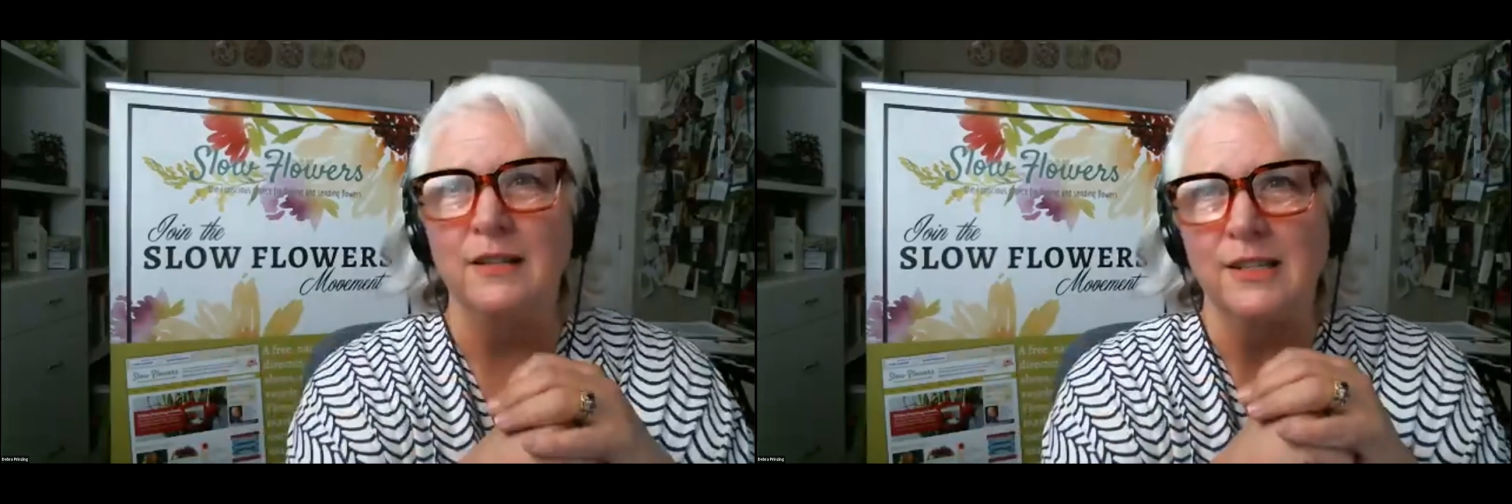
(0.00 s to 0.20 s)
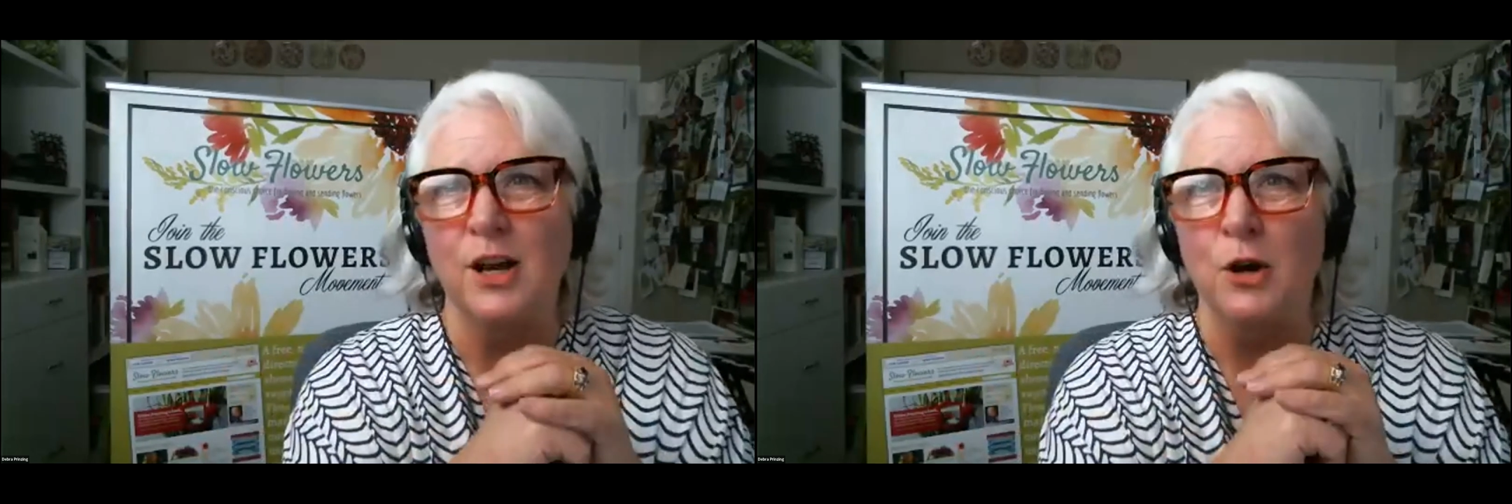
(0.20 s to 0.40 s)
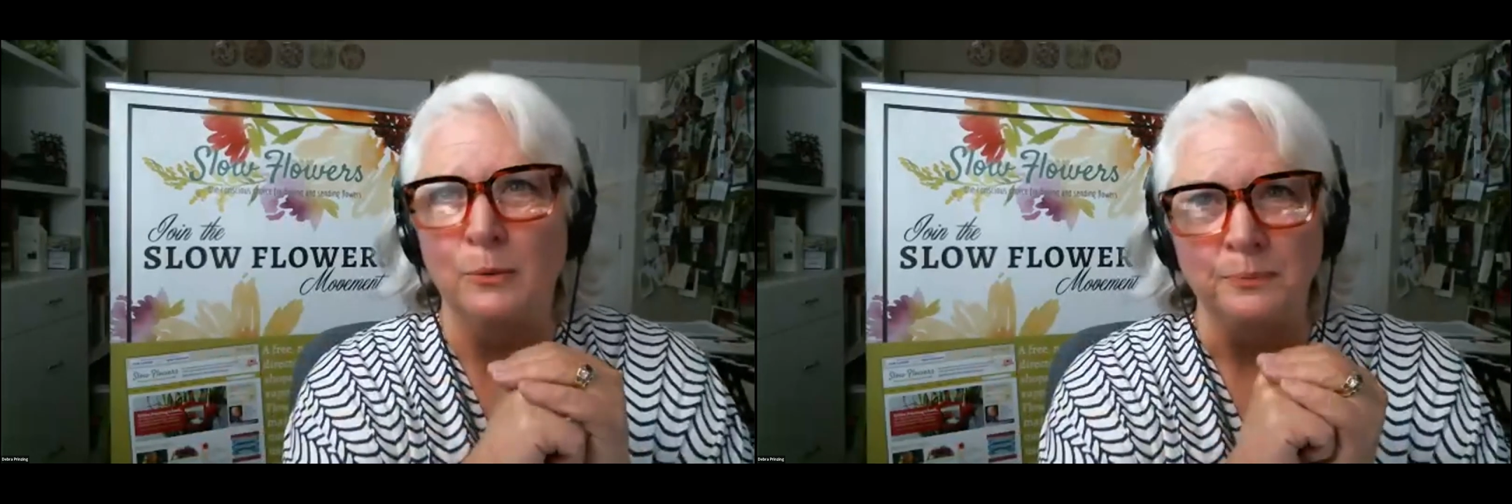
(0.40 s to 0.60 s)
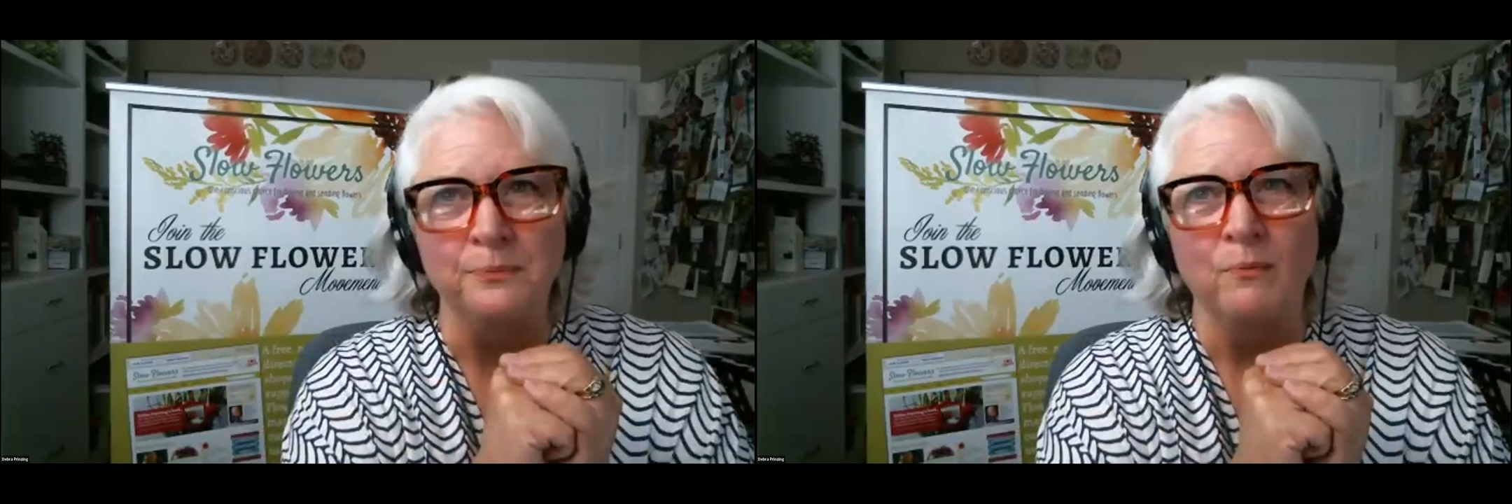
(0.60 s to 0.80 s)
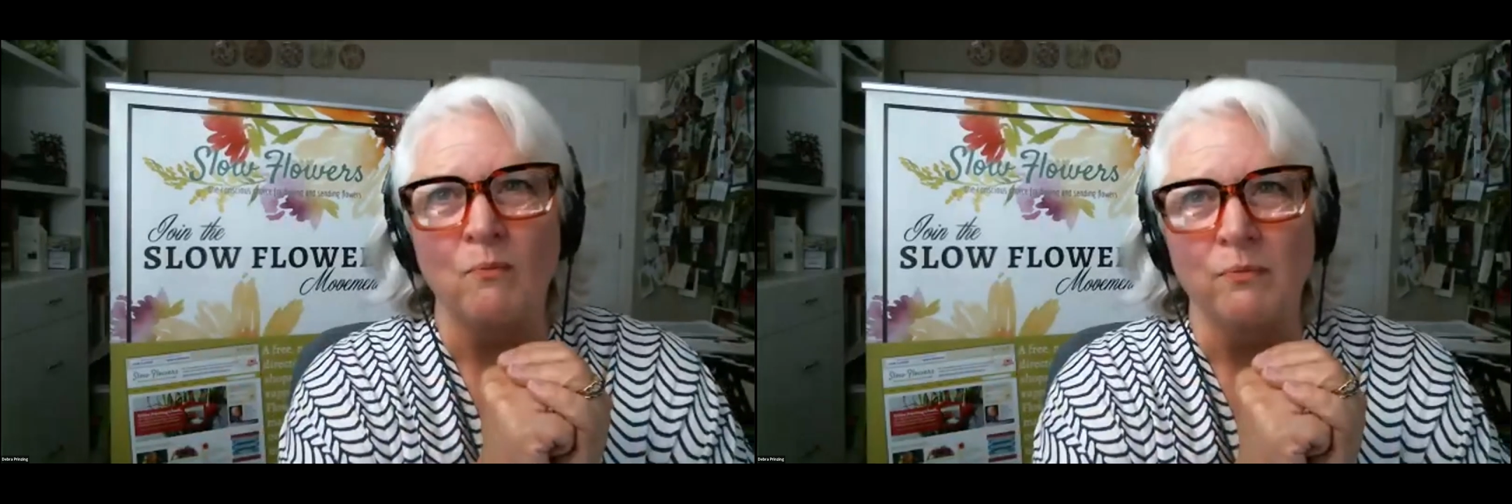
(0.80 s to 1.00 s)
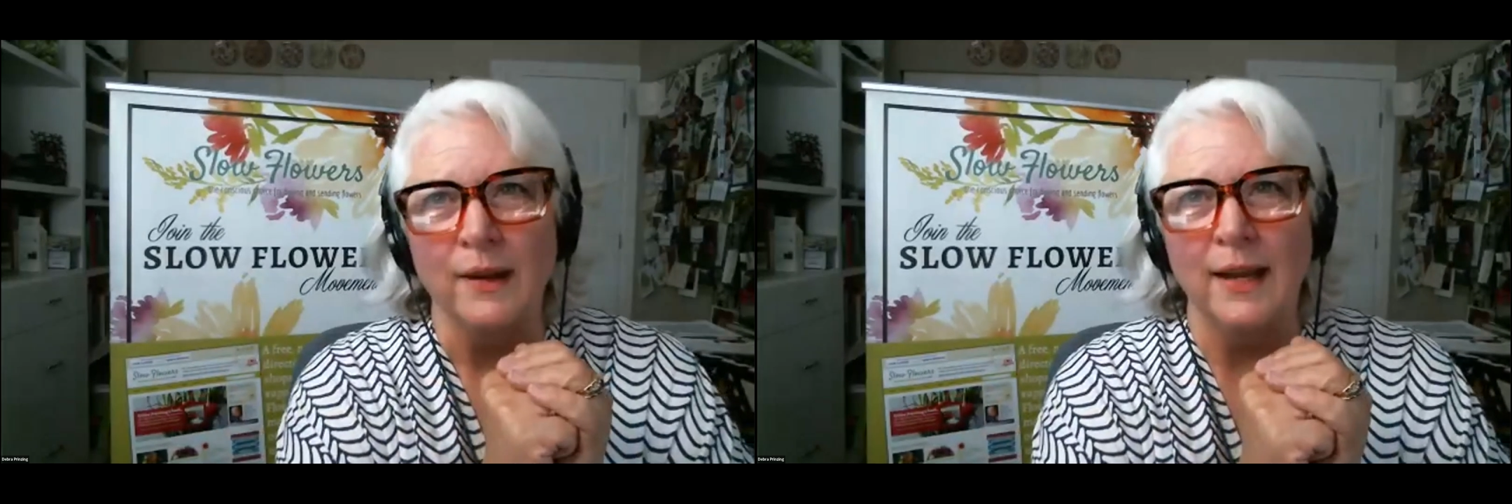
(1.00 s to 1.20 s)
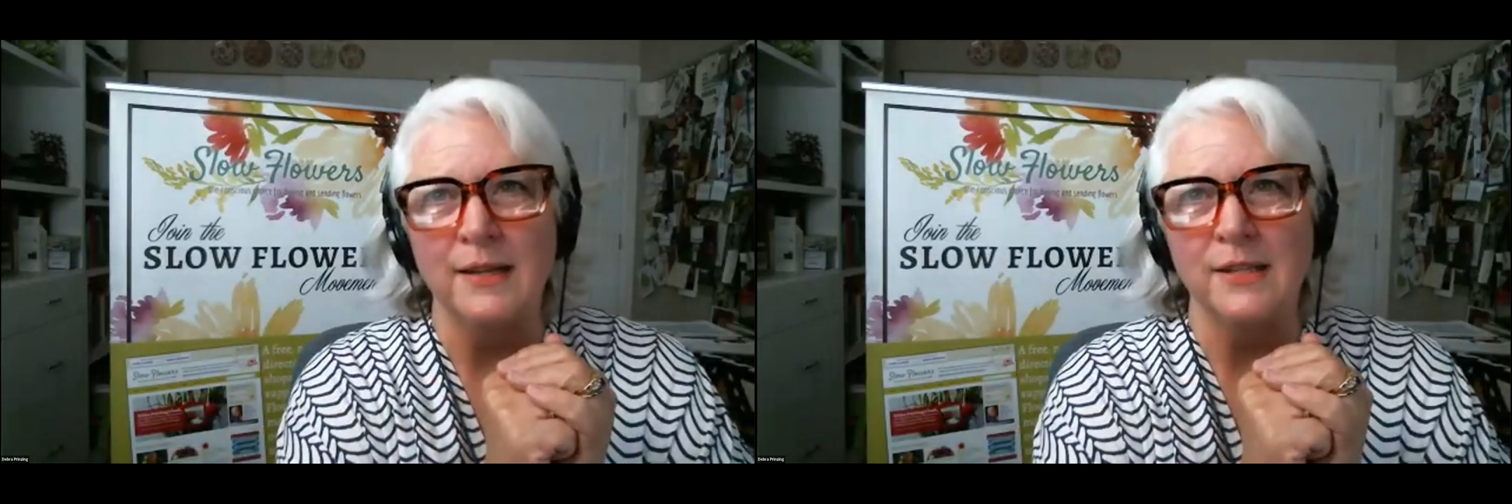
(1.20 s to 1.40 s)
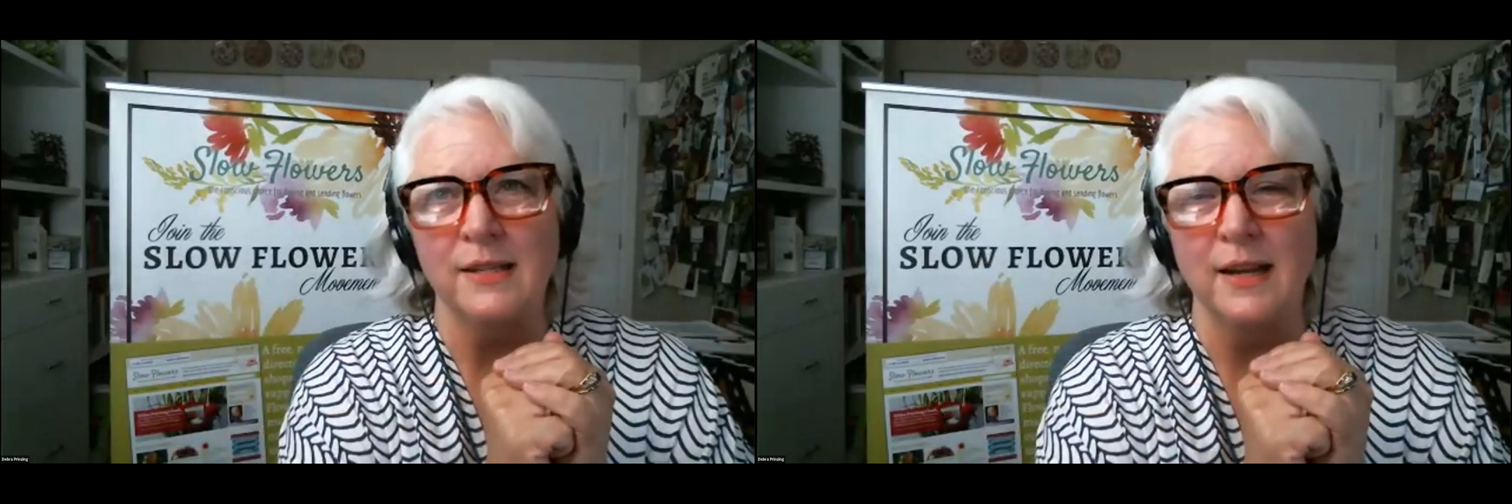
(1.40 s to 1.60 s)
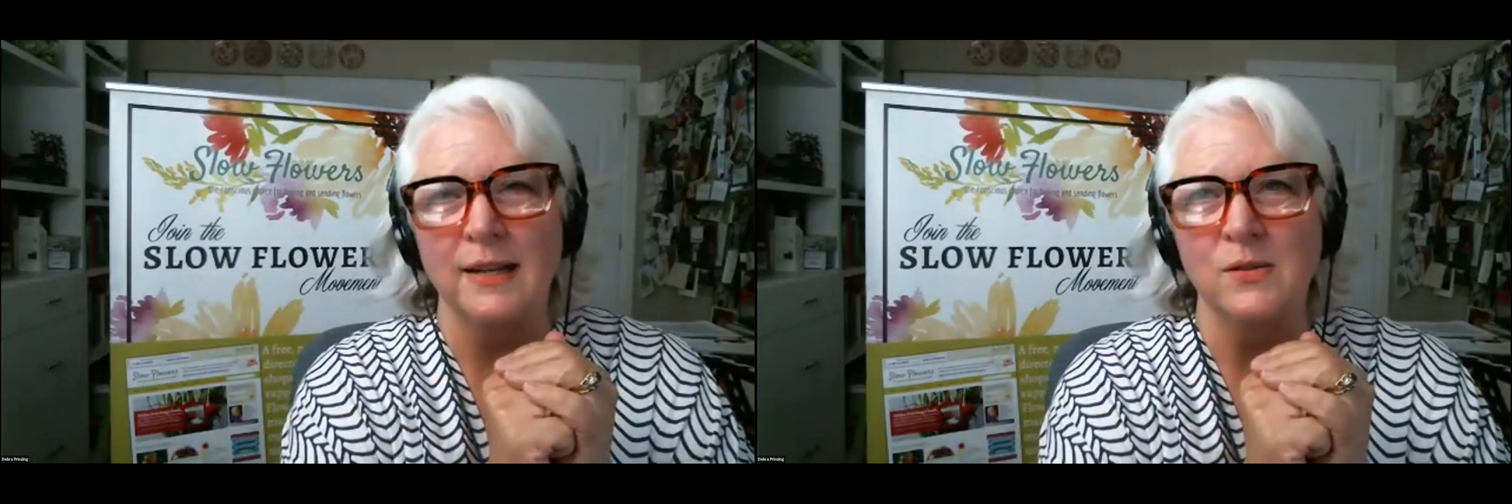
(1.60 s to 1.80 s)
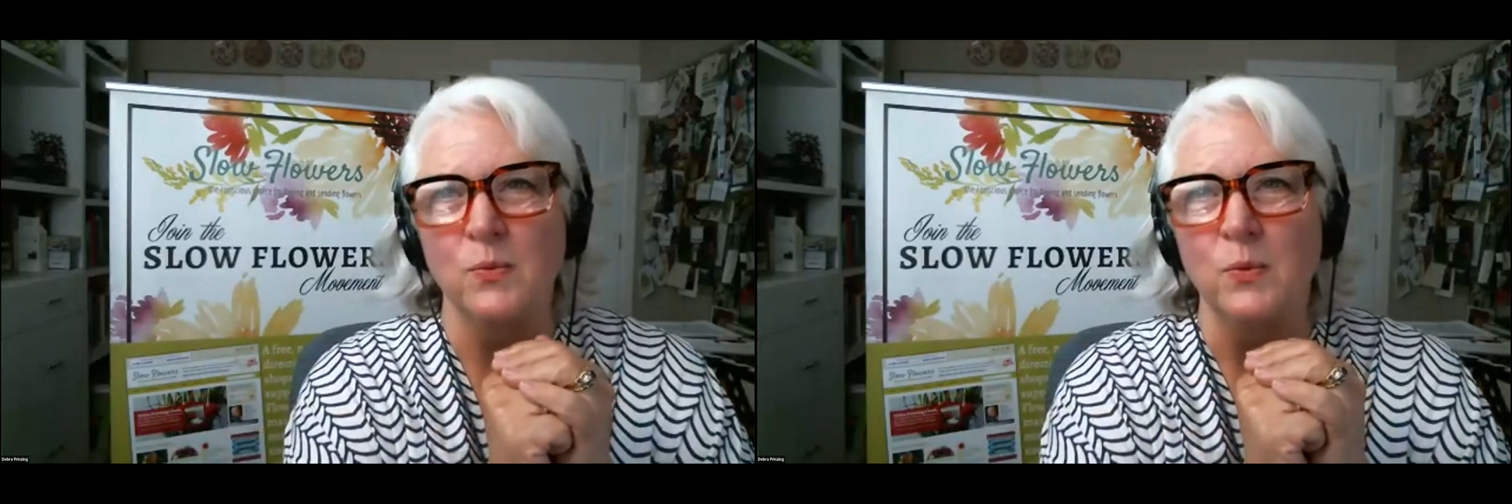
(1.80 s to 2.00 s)
So
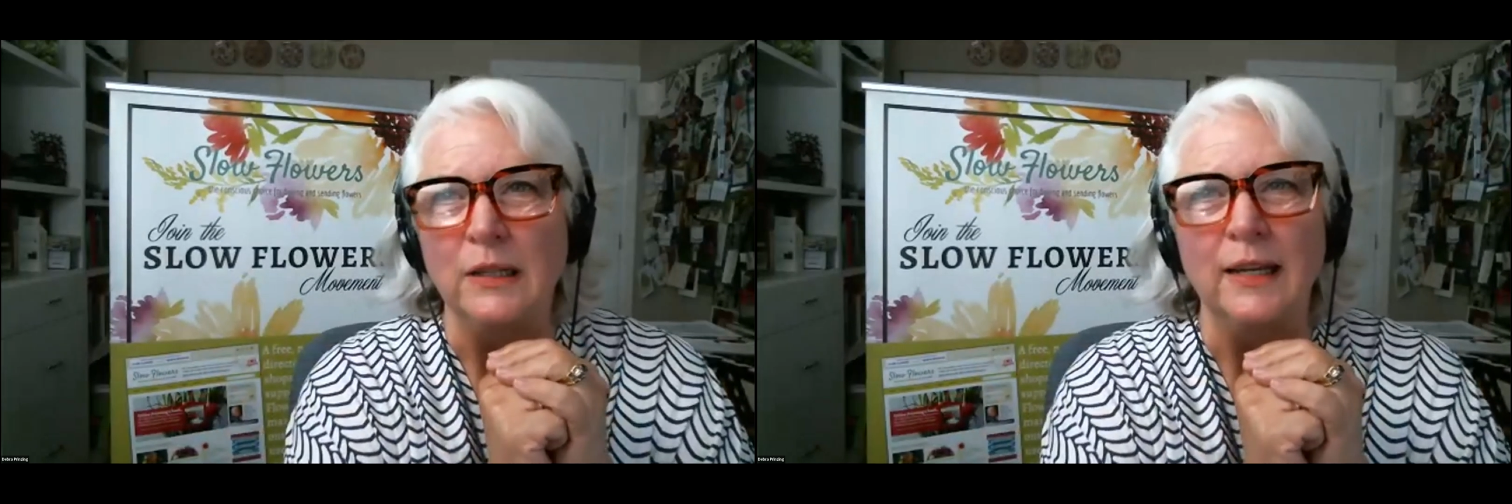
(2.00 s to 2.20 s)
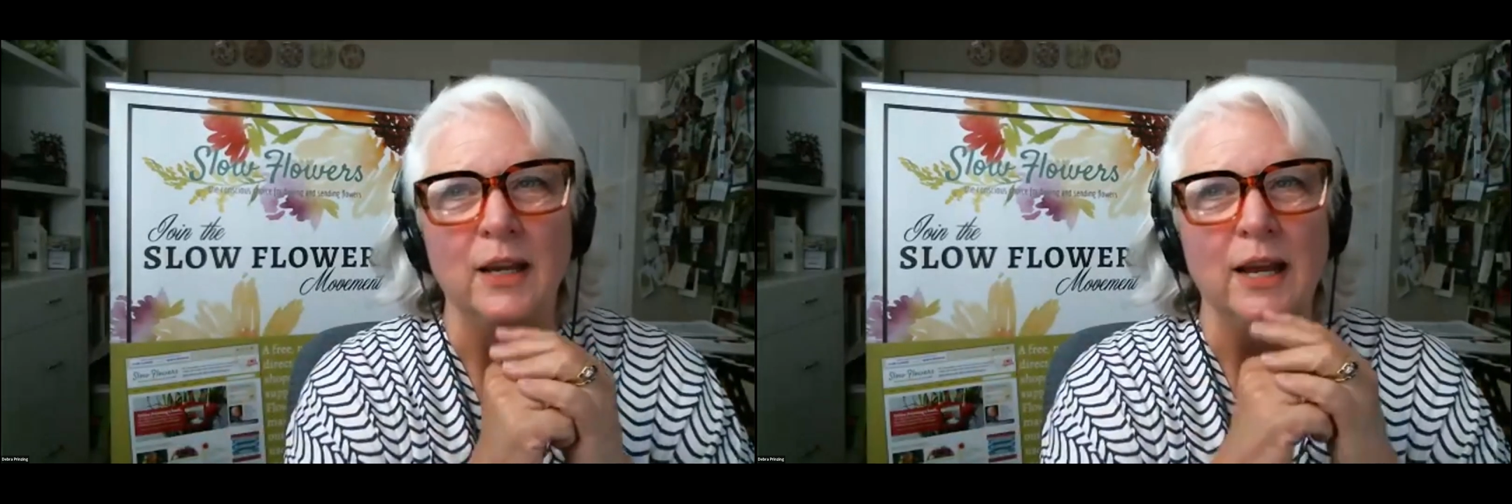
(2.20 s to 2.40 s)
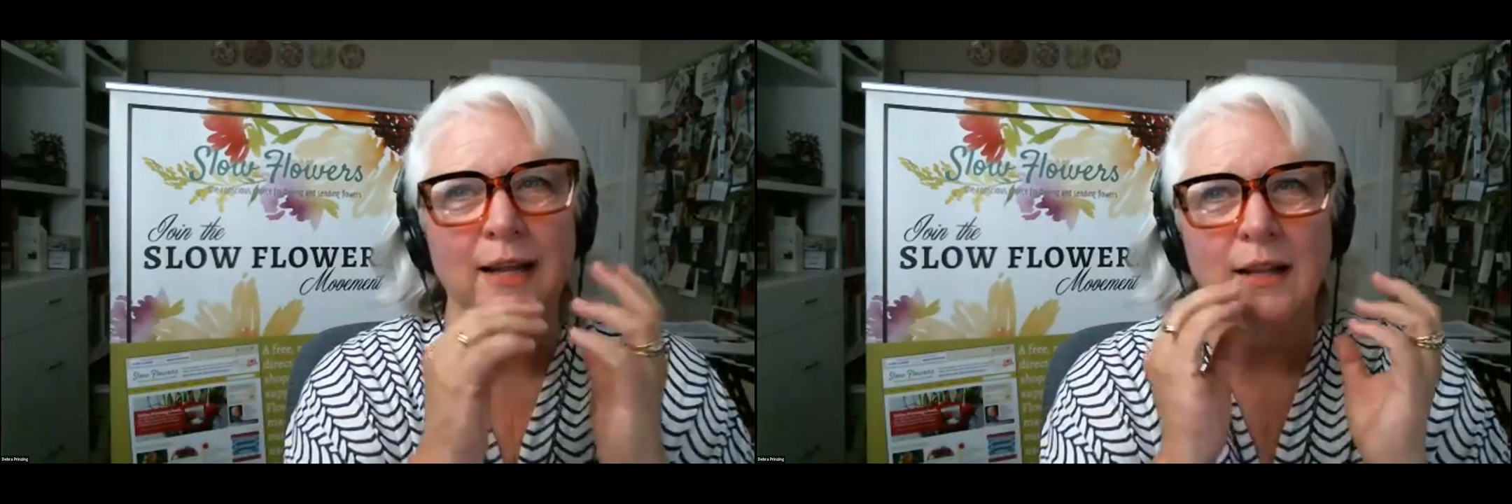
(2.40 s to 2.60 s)
it's really